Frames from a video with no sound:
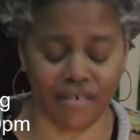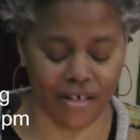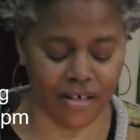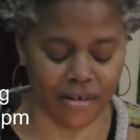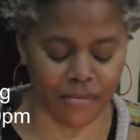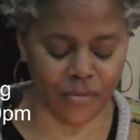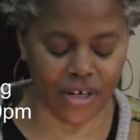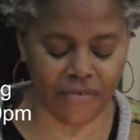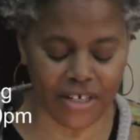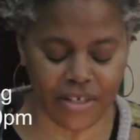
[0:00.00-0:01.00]
um,
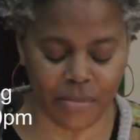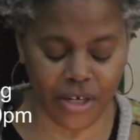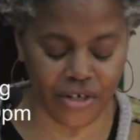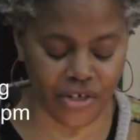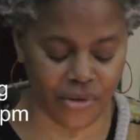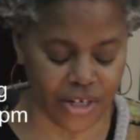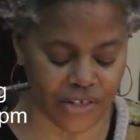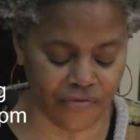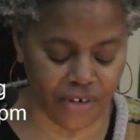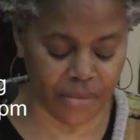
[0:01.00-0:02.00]
one of our seminary
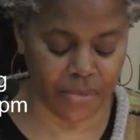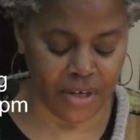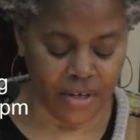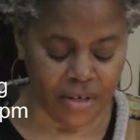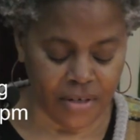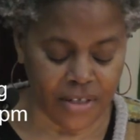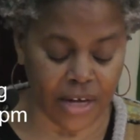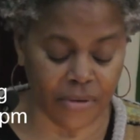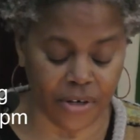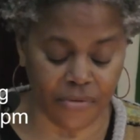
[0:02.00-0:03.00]
students from
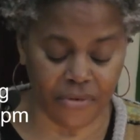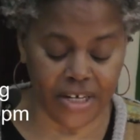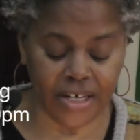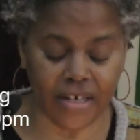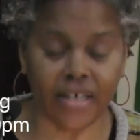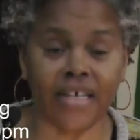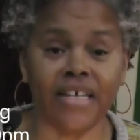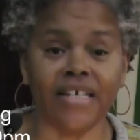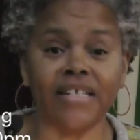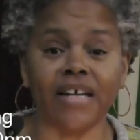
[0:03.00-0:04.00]
South Korea
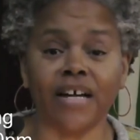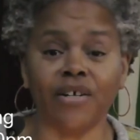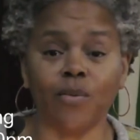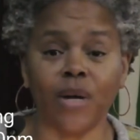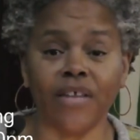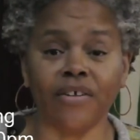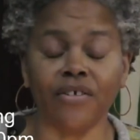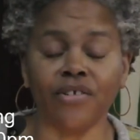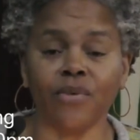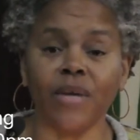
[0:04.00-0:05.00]
is under
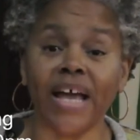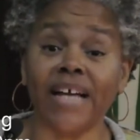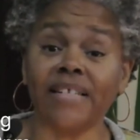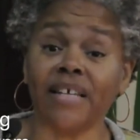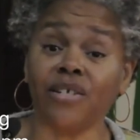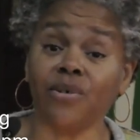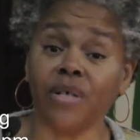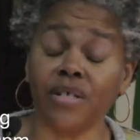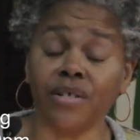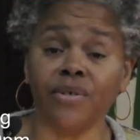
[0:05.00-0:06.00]
weather, so we ask that you
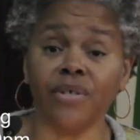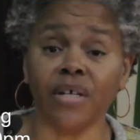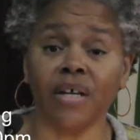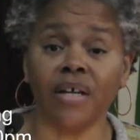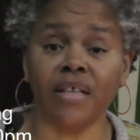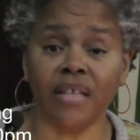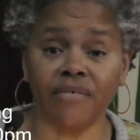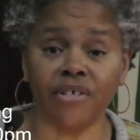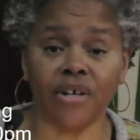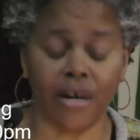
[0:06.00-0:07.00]
continue to
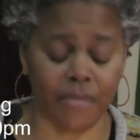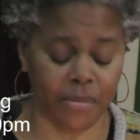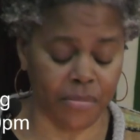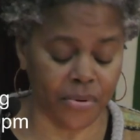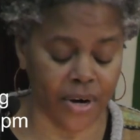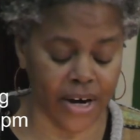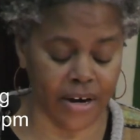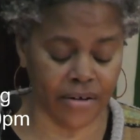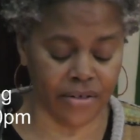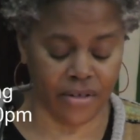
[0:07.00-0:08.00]
lift her up in
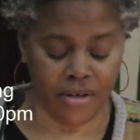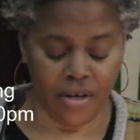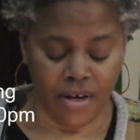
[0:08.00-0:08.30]
prayers.